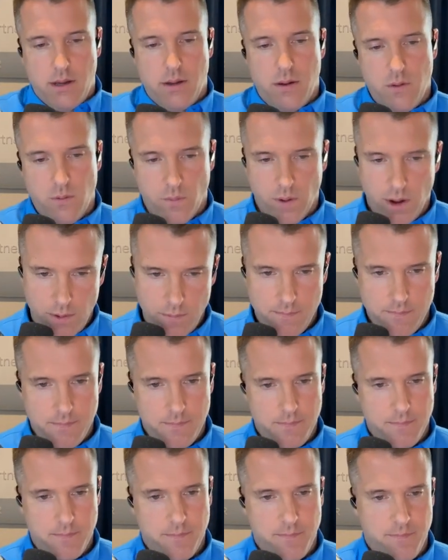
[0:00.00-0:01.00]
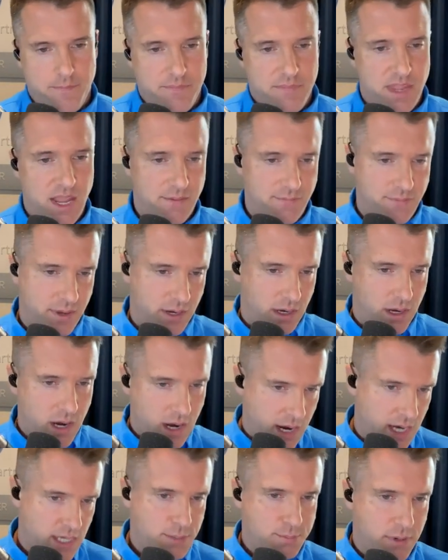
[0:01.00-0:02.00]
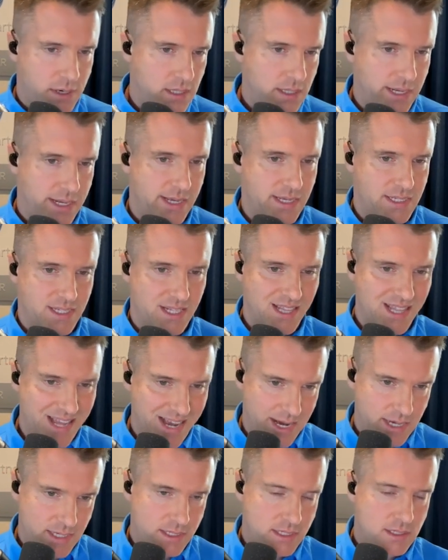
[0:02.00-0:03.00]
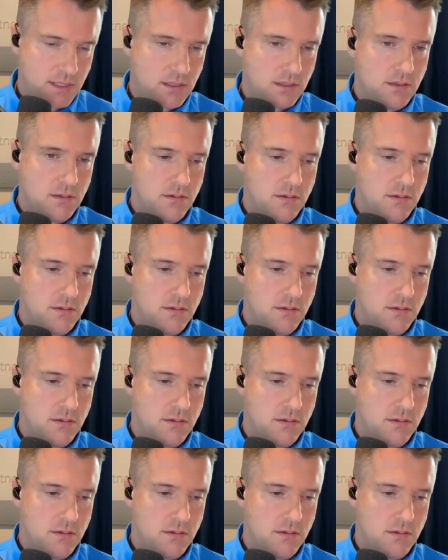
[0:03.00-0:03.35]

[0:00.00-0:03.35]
Well, if the cost per click is less